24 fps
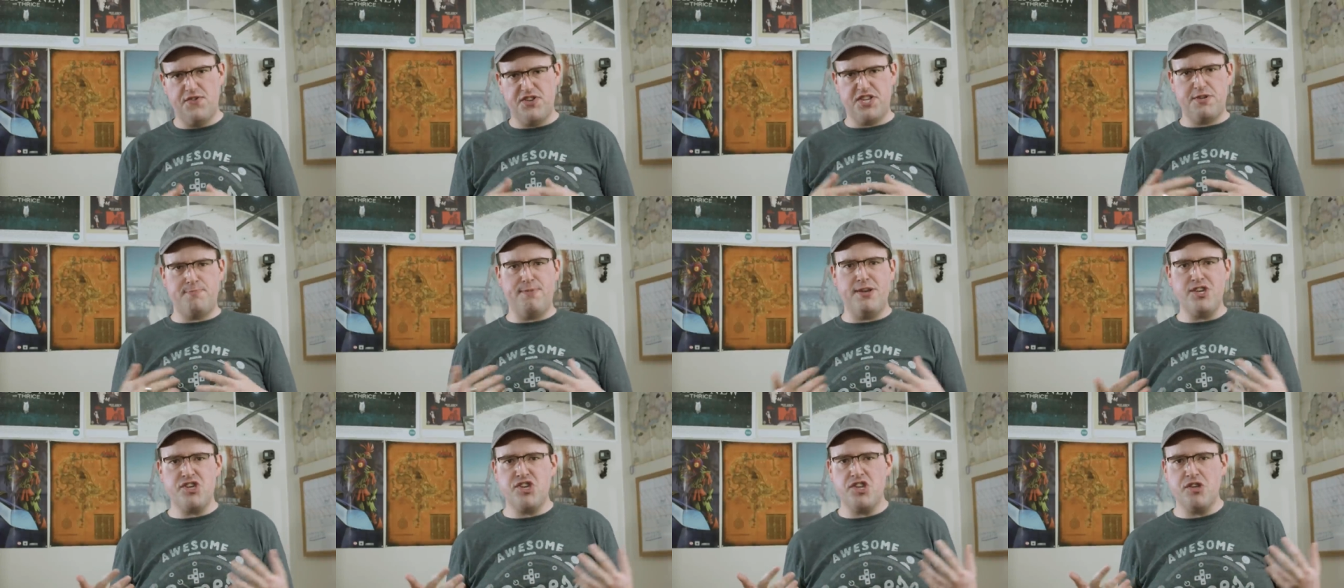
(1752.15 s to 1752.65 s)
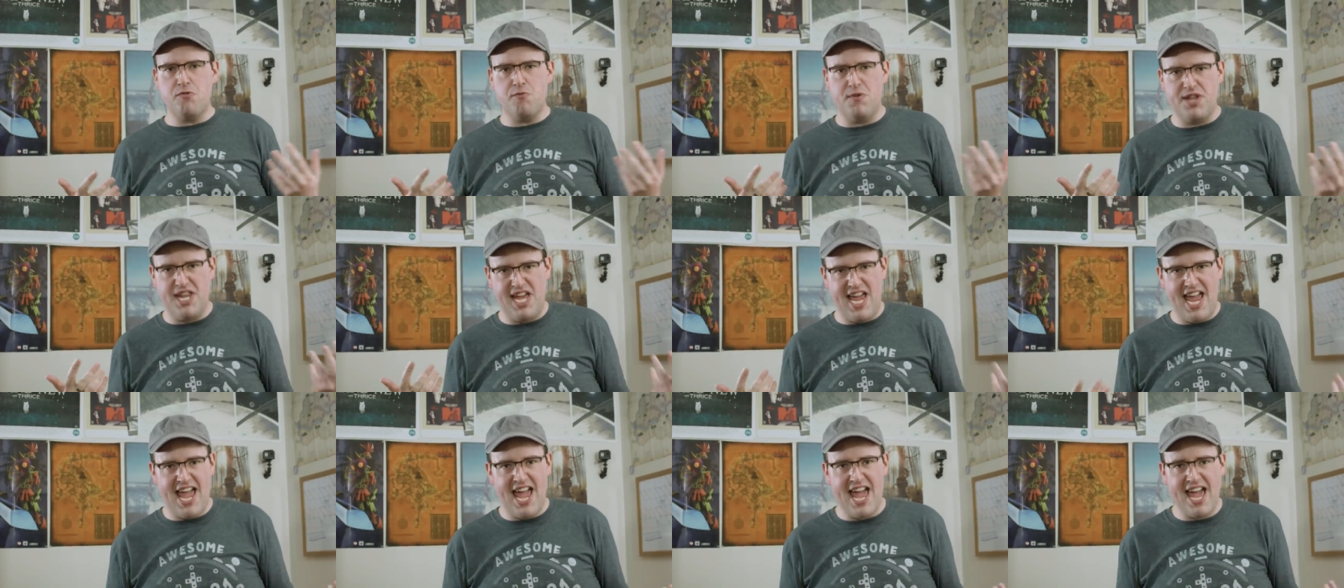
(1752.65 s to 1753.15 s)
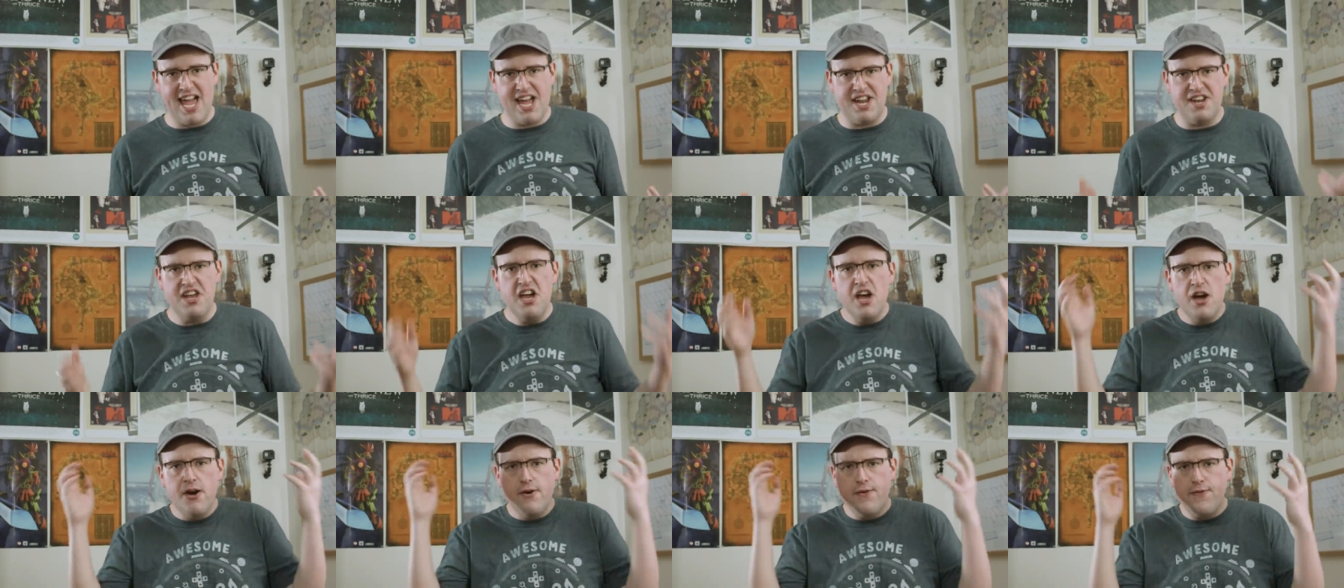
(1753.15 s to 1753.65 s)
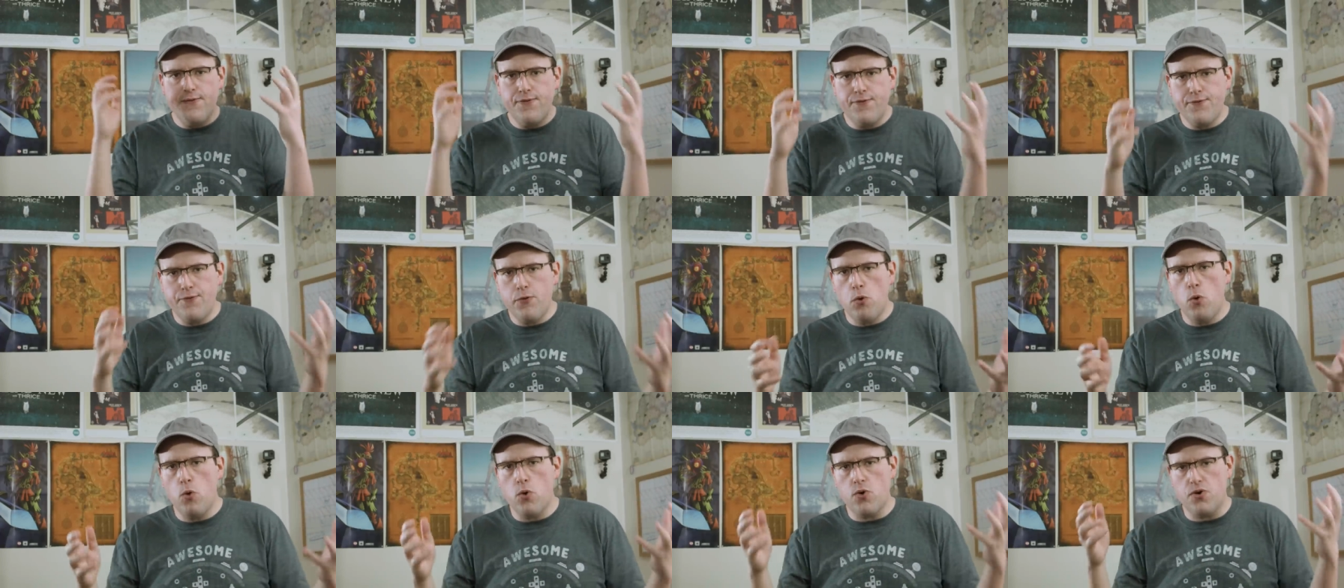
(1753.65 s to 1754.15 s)
especially when it had
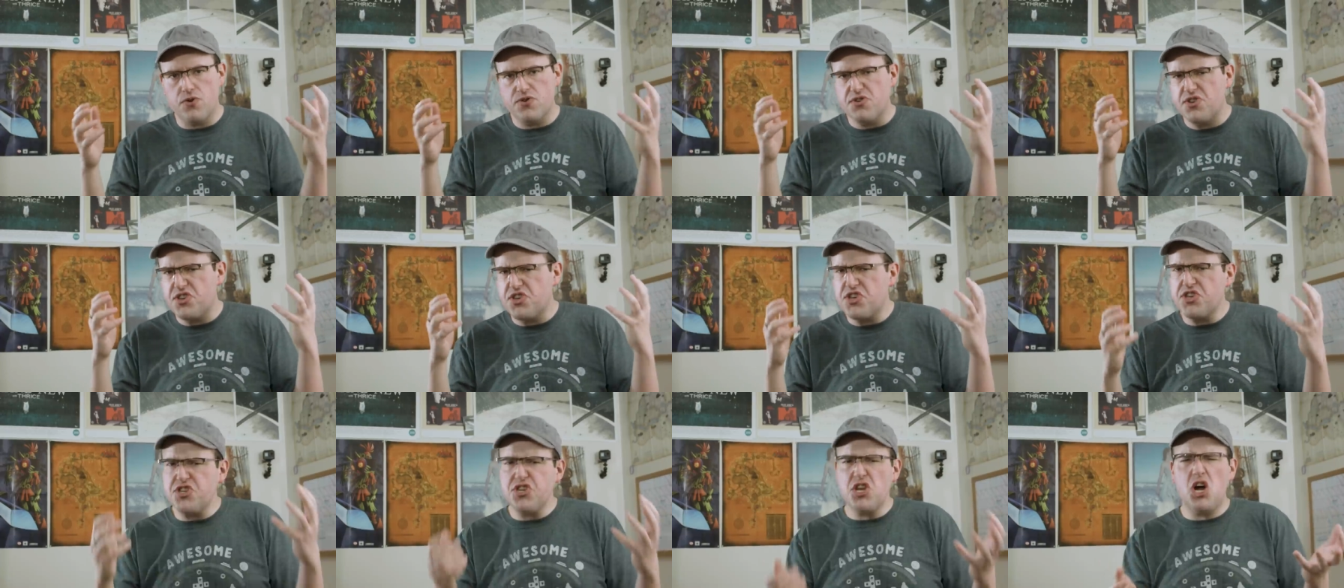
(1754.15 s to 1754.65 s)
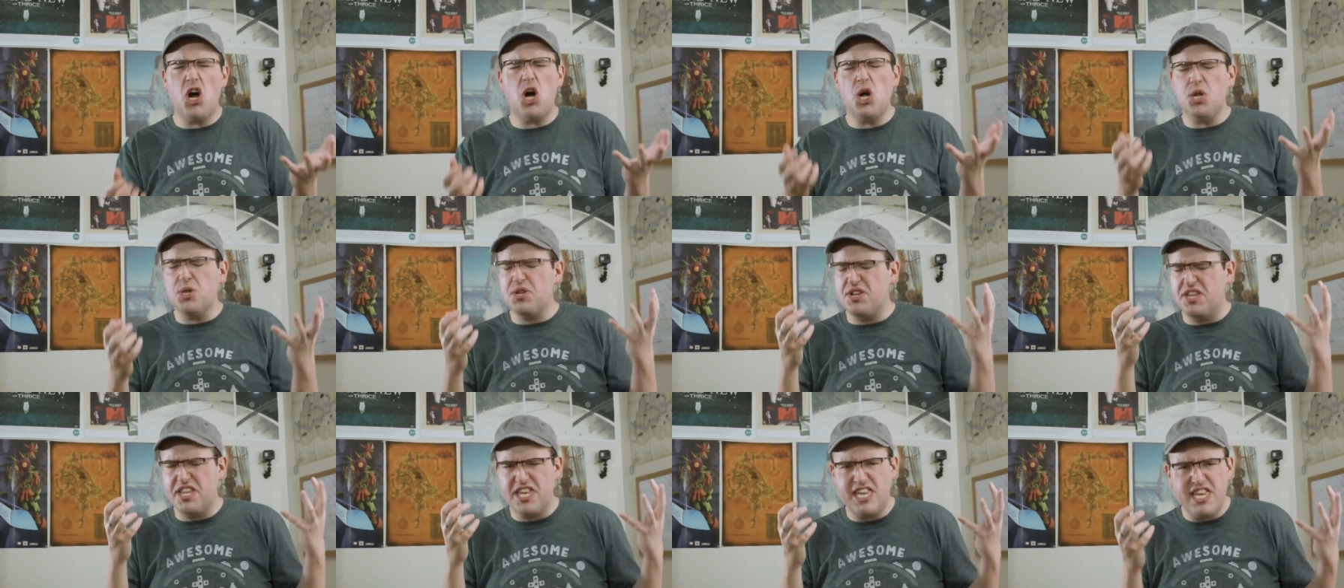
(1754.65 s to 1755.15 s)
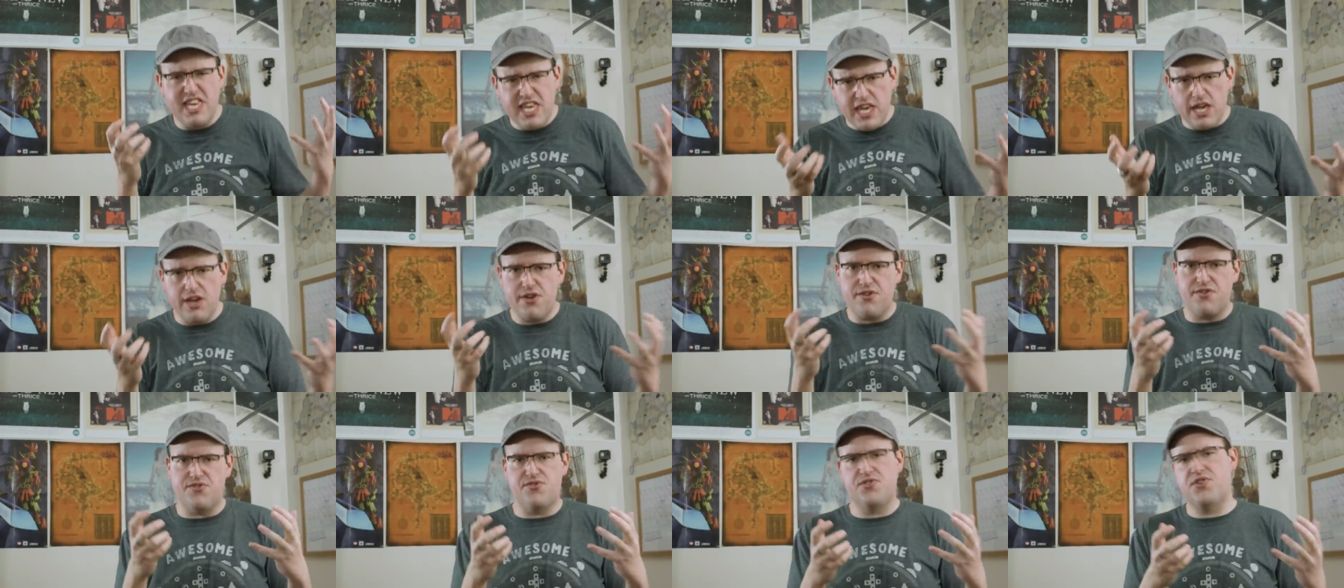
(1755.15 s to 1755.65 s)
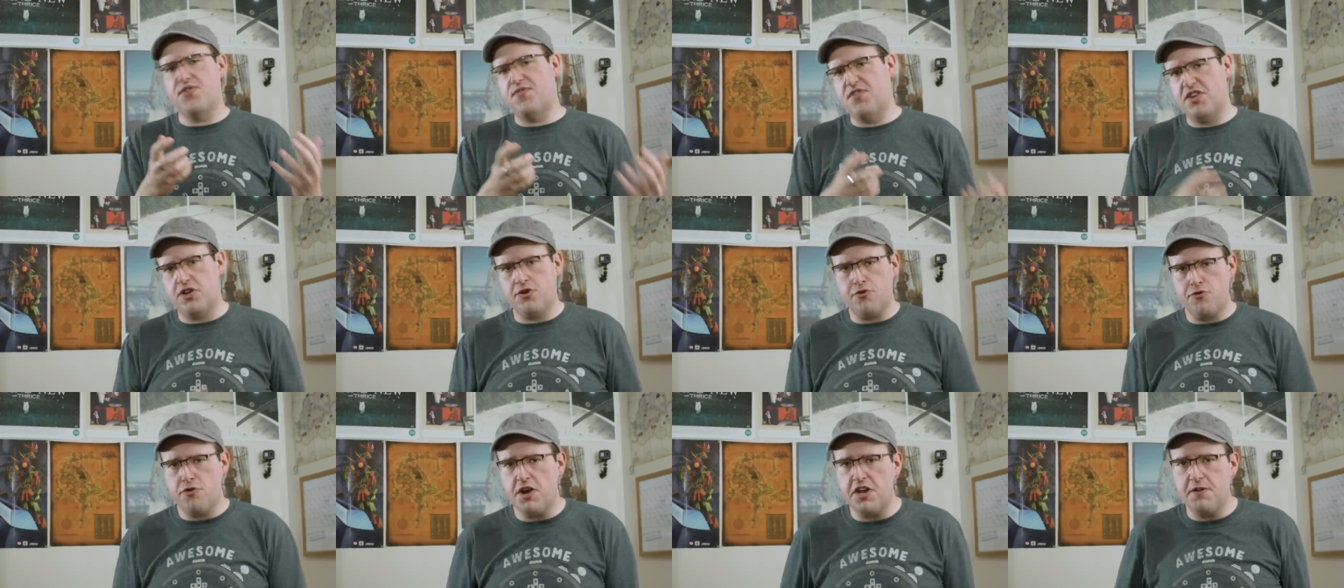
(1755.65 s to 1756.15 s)
four solid years of
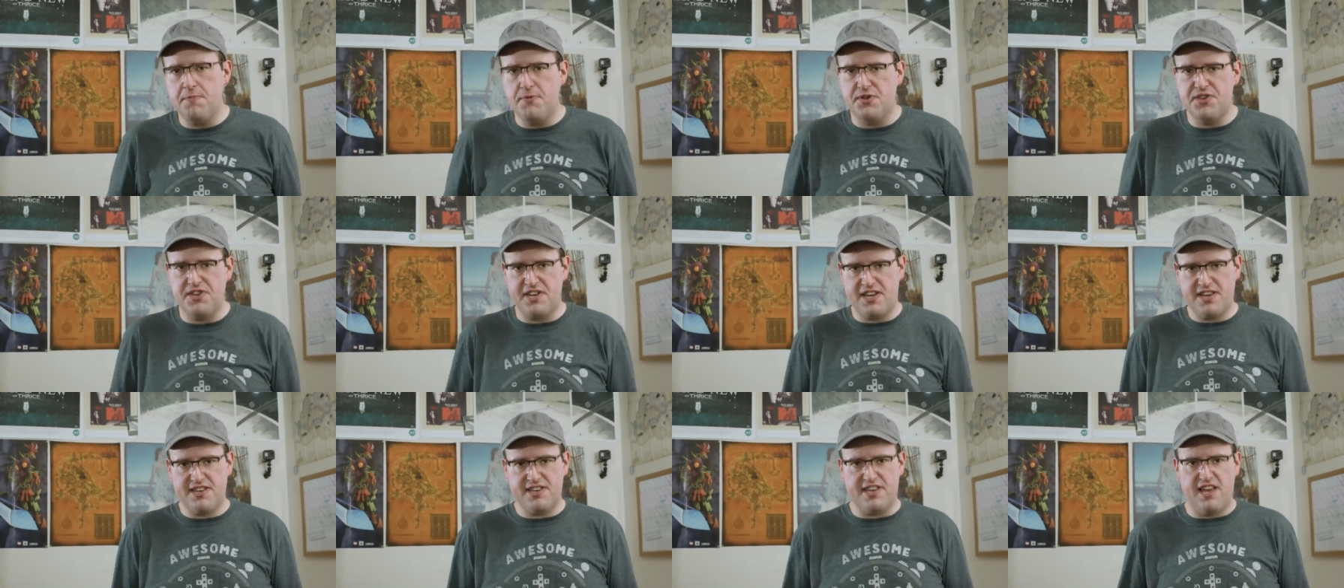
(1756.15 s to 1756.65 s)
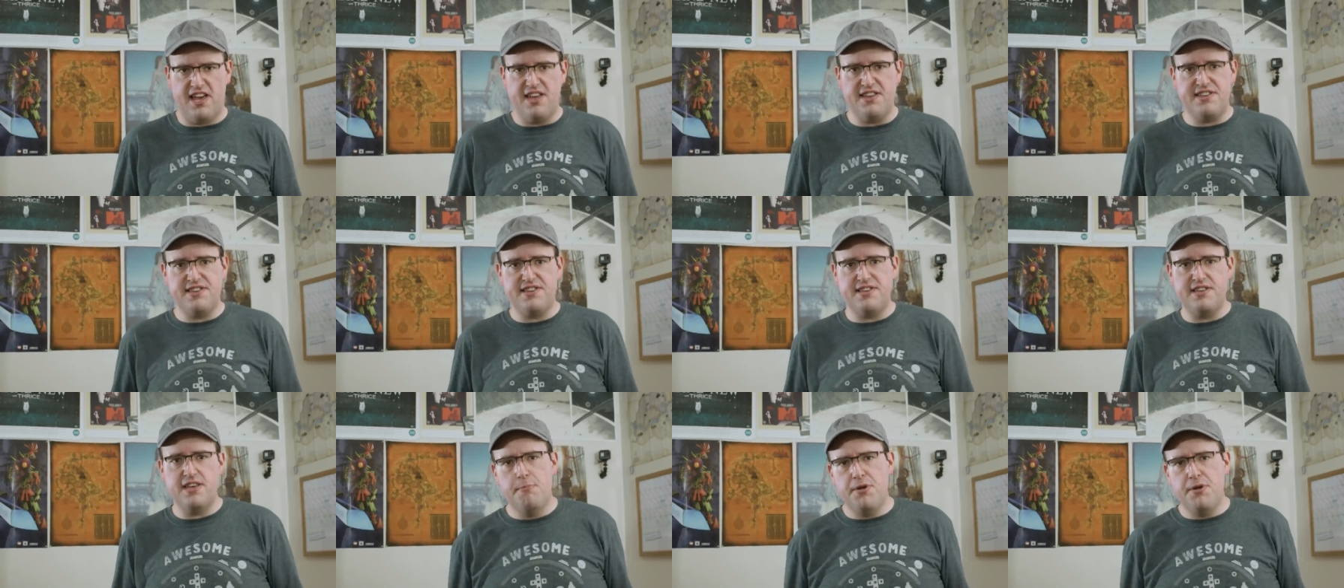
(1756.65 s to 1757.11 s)
incredible success.